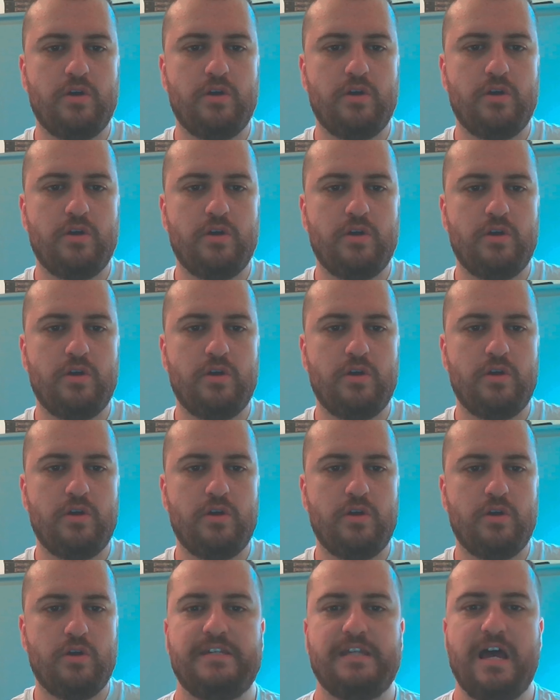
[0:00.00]

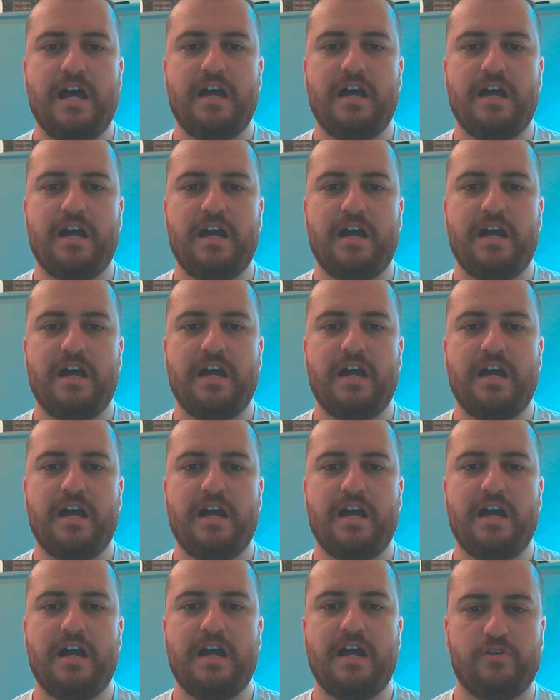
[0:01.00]
Empire Attack During the
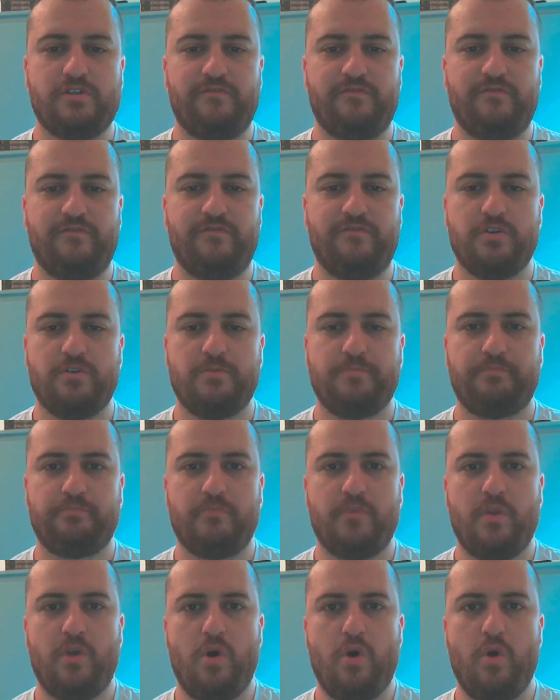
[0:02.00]
Clone Wars video.
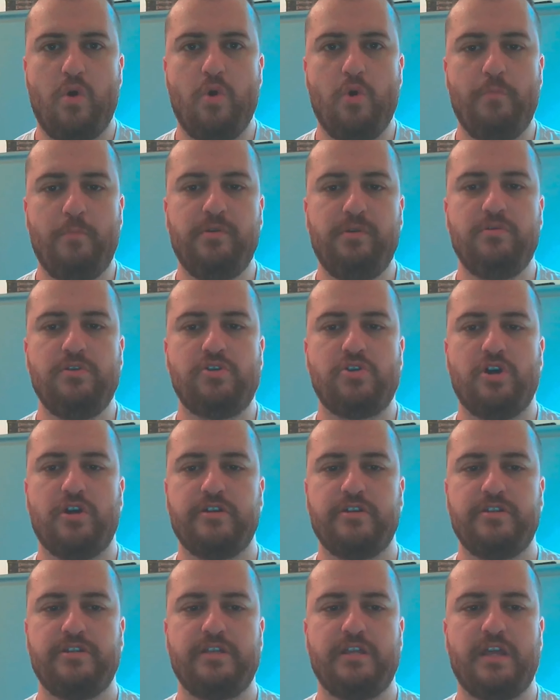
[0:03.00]
Hope you
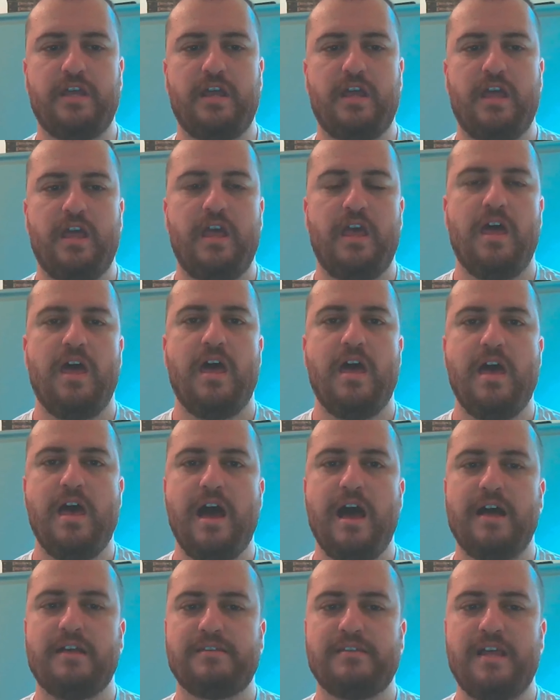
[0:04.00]
enjoyed.
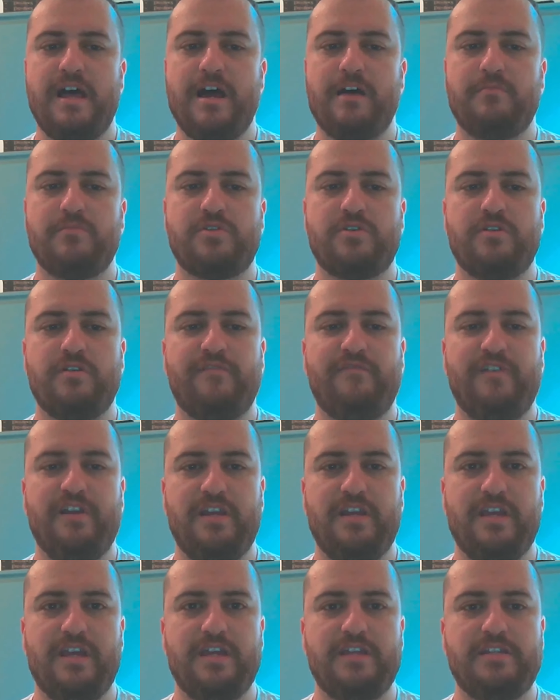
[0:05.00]
As an Amazon
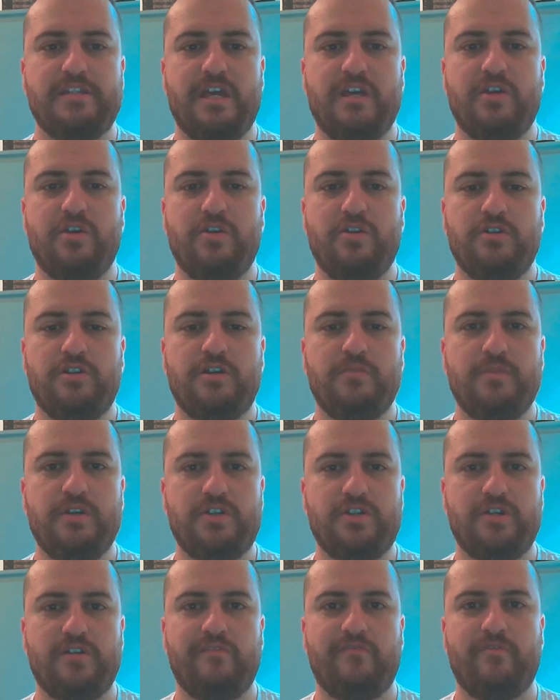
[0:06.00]
affiliate, I earn
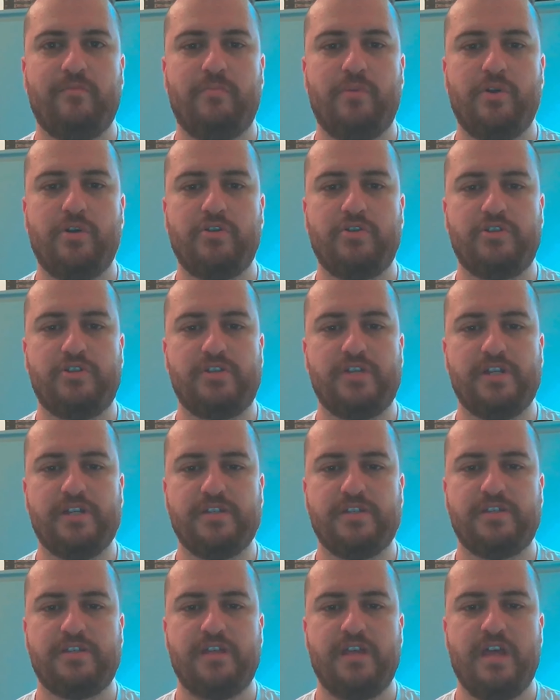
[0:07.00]
commission from
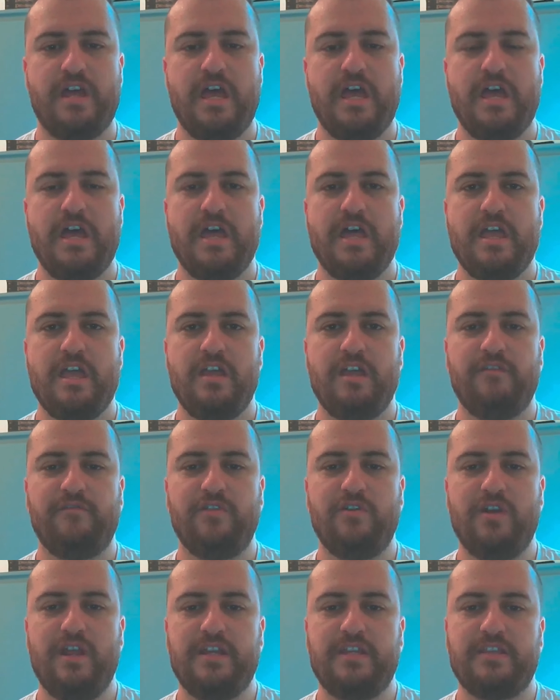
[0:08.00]
purchases. If
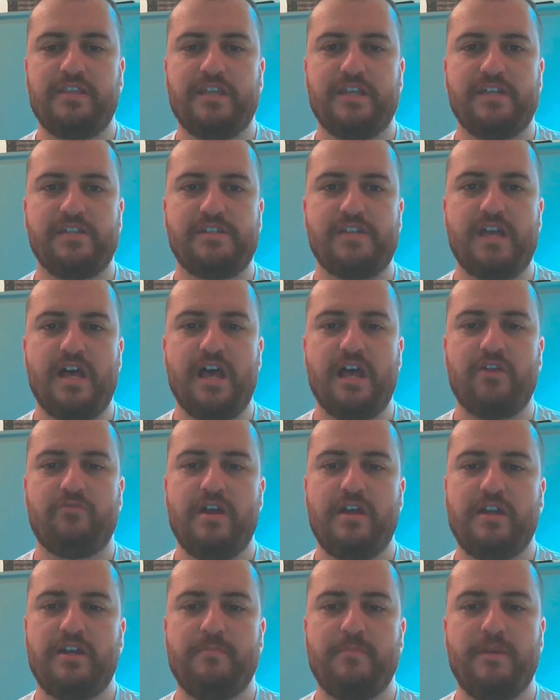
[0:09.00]
you like this, I
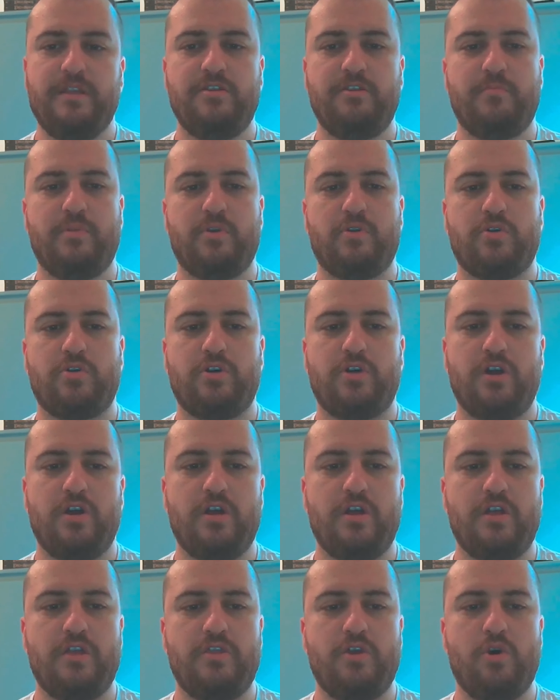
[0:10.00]
recommend the book,
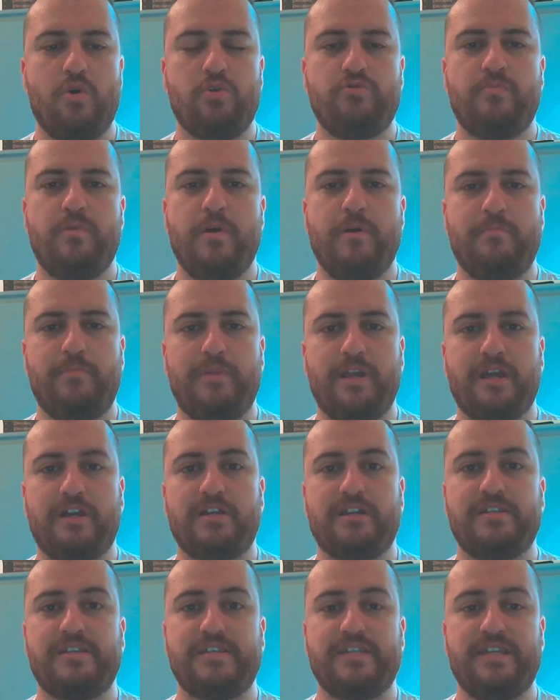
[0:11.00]
The Old
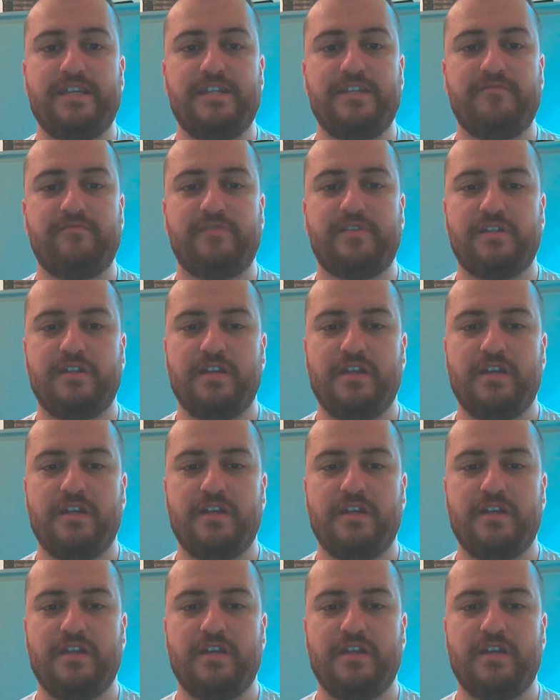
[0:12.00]
Republic Deceived